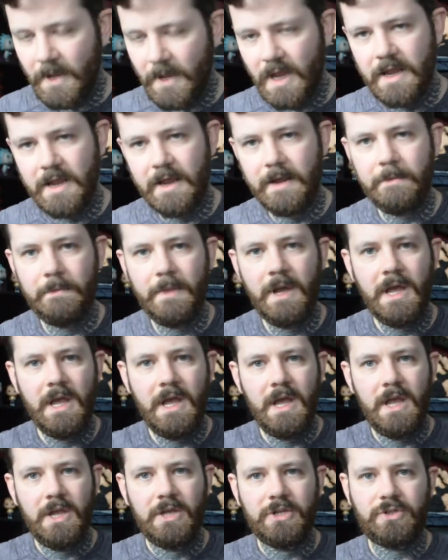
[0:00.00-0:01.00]
um,
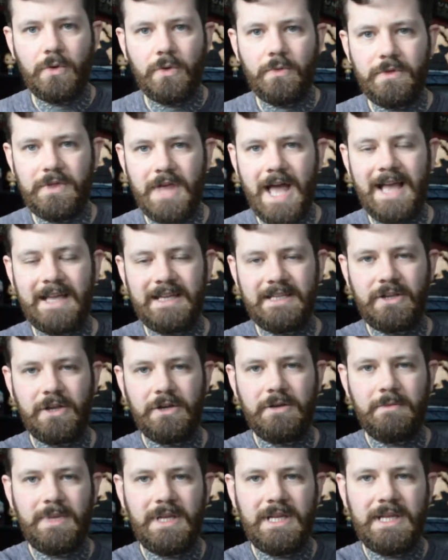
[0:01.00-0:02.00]
so that is going
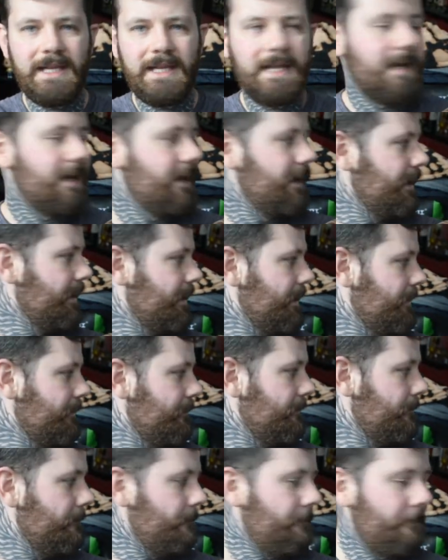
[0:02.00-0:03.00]
to be
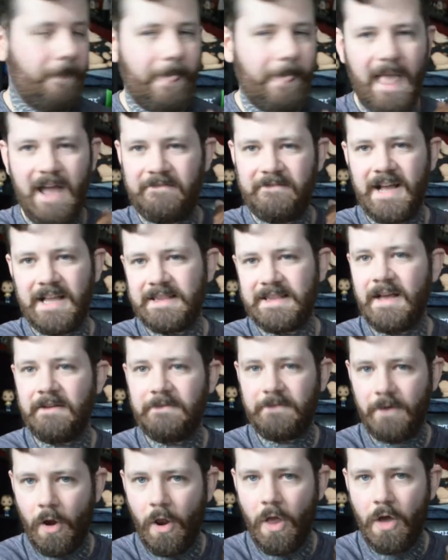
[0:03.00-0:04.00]
um, I've had that
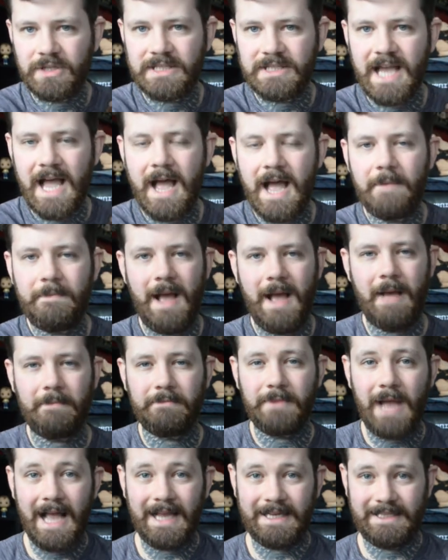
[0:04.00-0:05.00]
for a long time
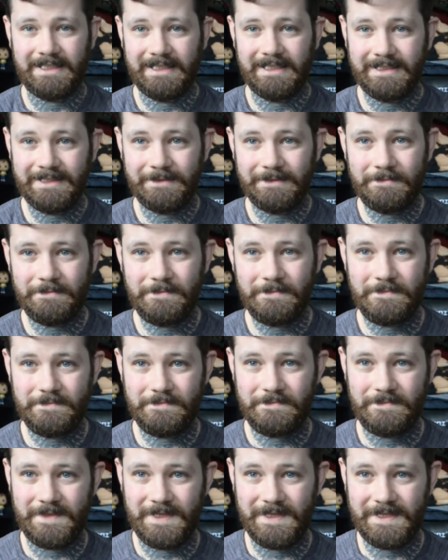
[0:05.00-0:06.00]
I'm actually
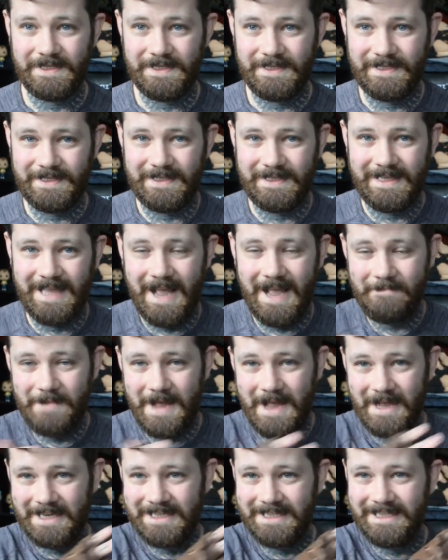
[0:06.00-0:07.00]
this I'm
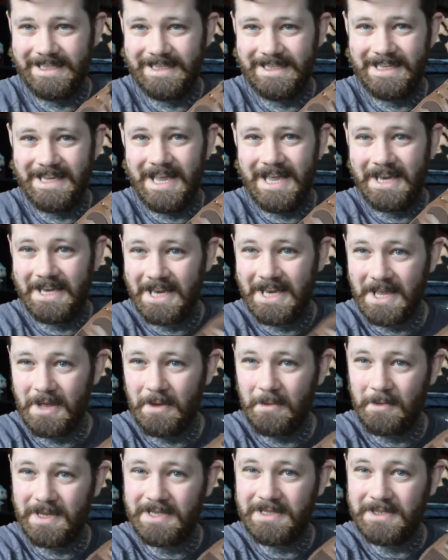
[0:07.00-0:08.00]
actually a little
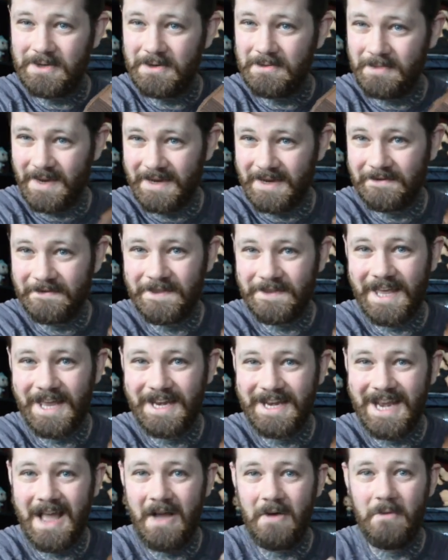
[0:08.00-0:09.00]
bit too big for that
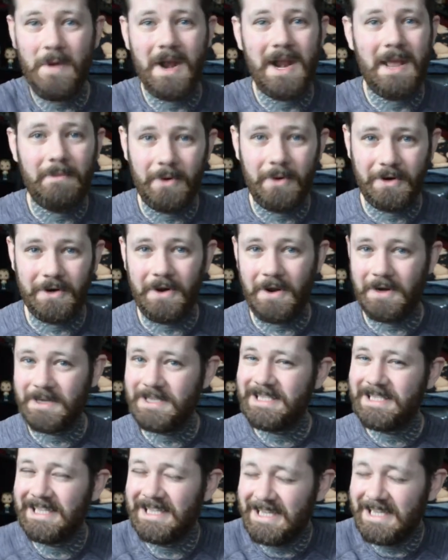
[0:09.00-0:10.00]
now. When I put it on,
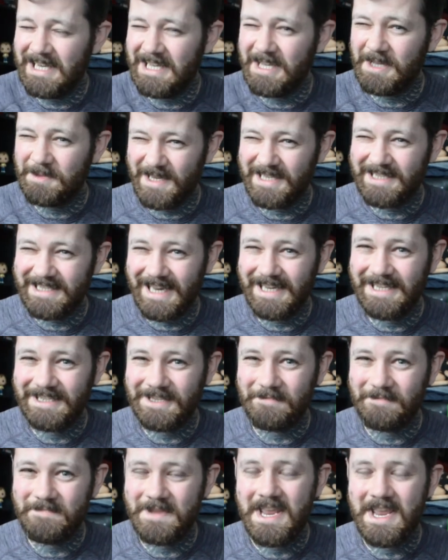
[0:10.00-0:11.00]
it's a little bit tight
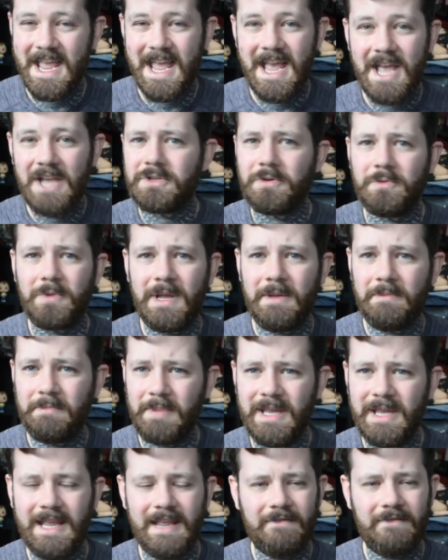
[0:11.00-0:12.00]
on me. So it'd
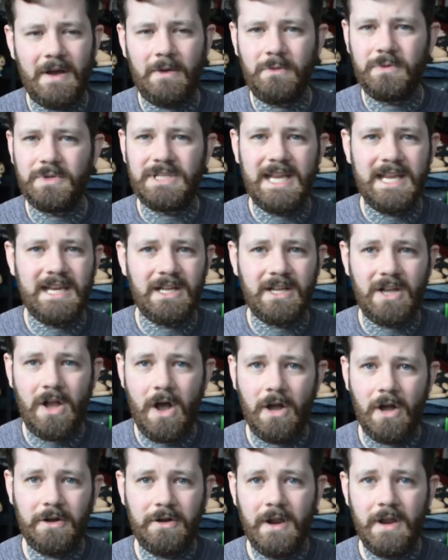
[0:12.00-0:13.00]
be, if I was in a
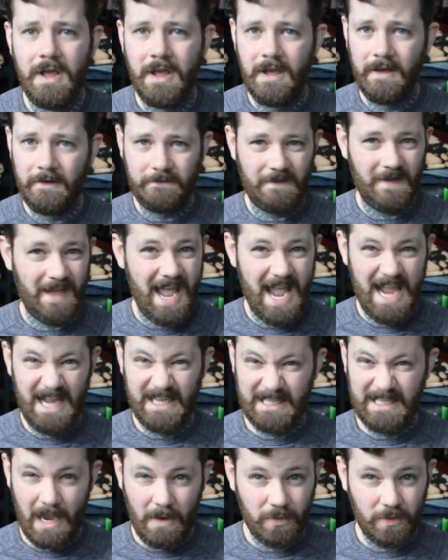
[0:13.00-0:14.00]
con for
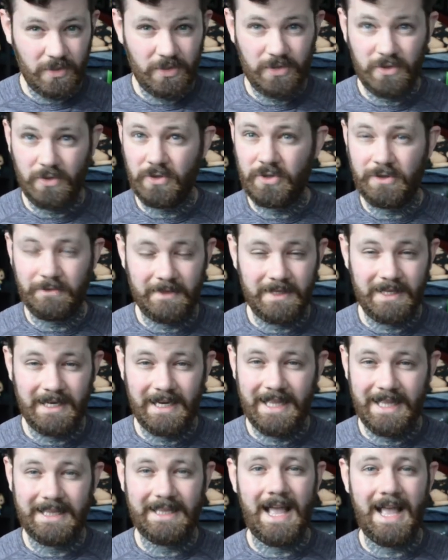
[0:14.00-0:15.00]
eight hours or something
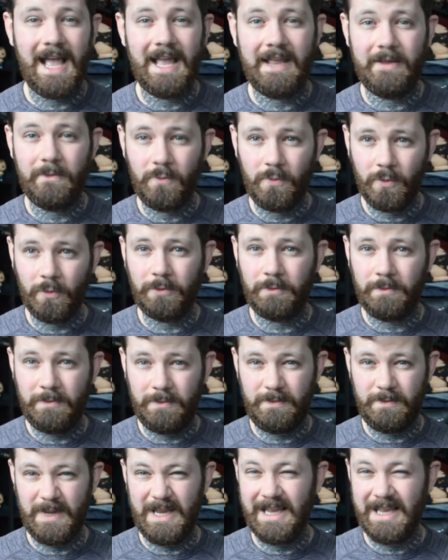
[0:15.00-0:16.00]
like that, it would
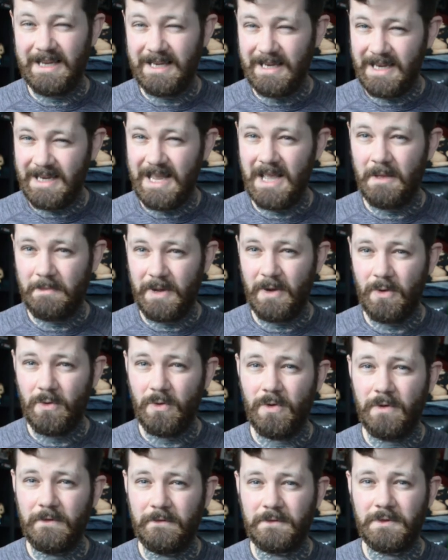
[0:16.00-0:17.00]
be a little bit
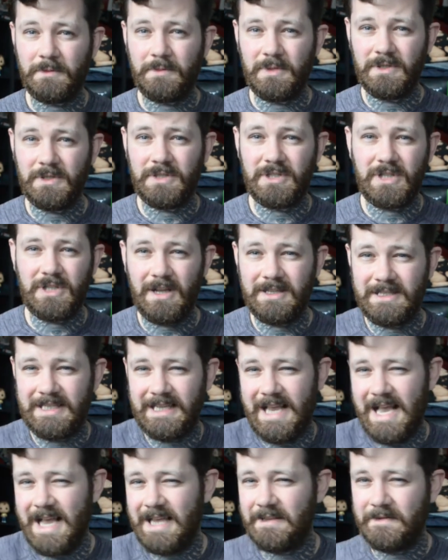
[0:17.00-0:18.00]
uncomfortable and start to
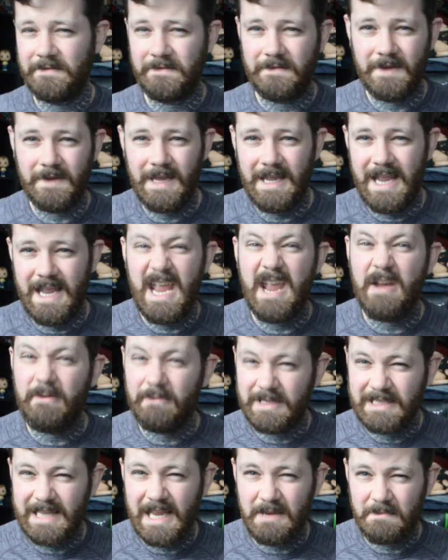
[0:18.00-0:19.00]
kind of
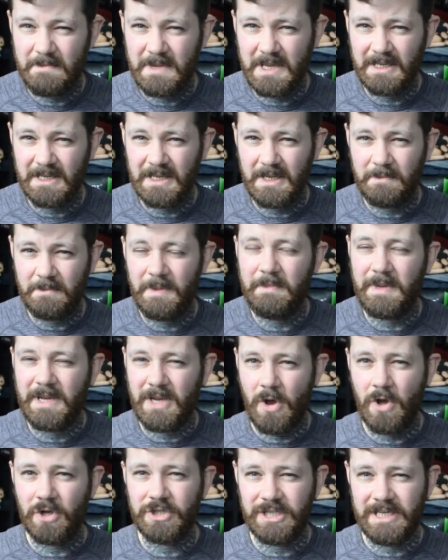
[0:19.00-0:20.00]
irritate me a little bit
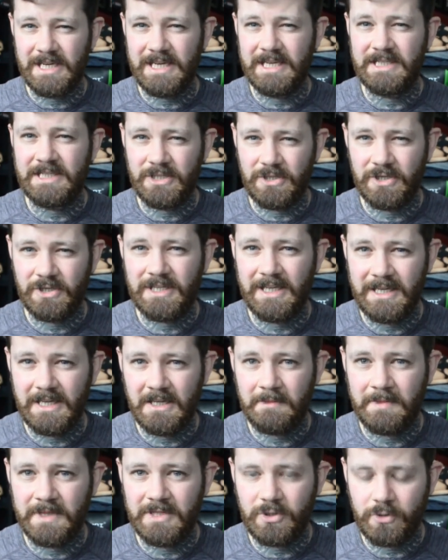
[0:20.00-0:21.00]
because it is just a
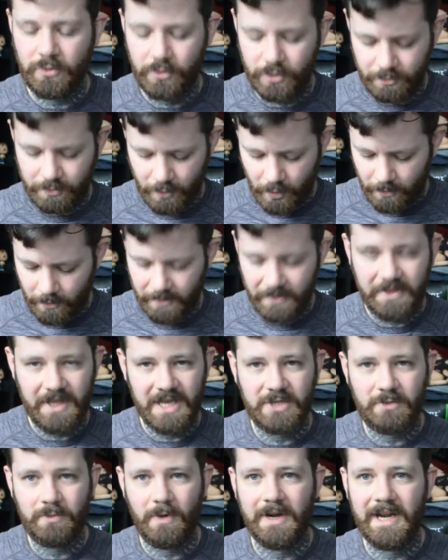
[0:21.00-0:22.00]
little bit too small. But
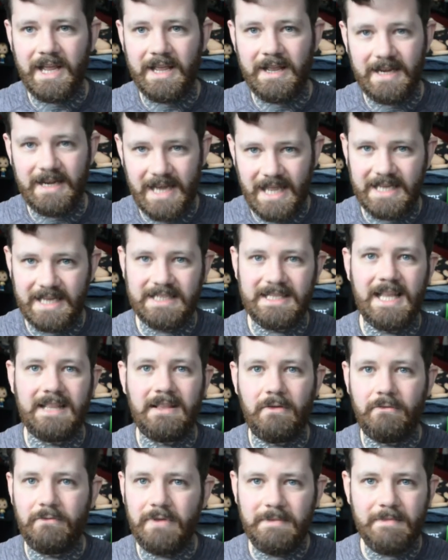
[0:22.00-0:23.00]
this one, I like I said,
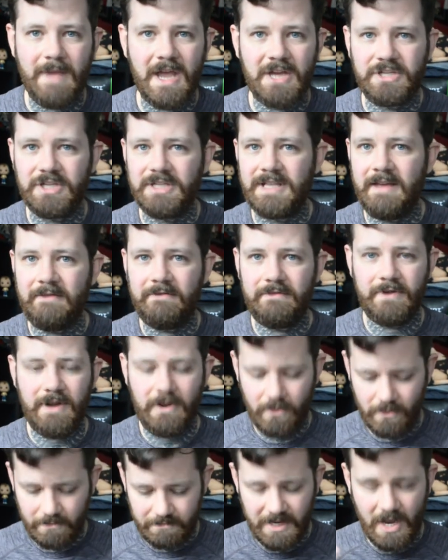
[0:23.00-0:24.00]
I remeasured every,
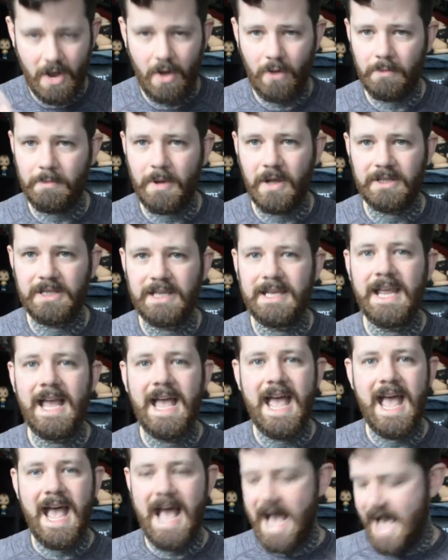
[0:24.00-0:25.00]
up my whole body
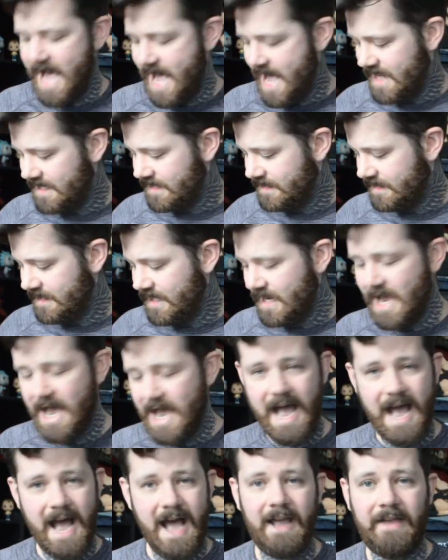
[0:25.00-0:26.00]
and
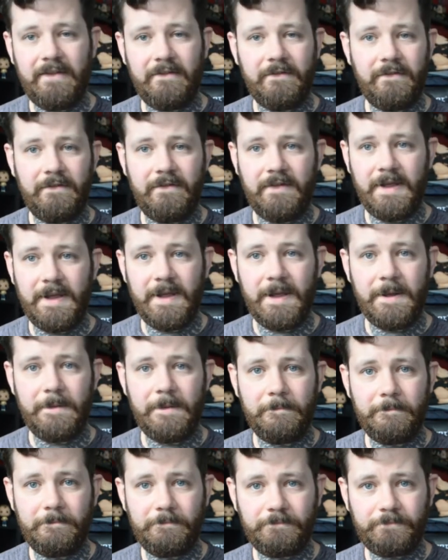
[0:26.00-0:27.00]
I've
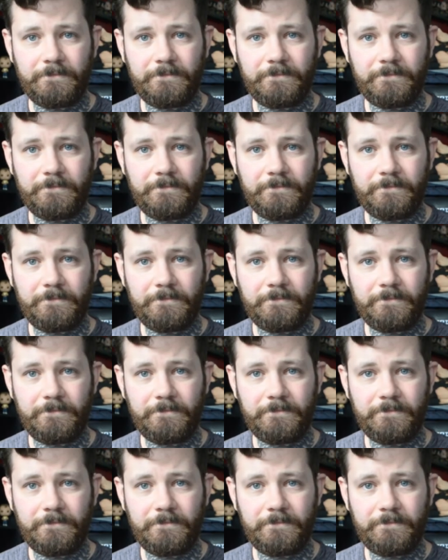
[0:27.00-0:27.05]
um,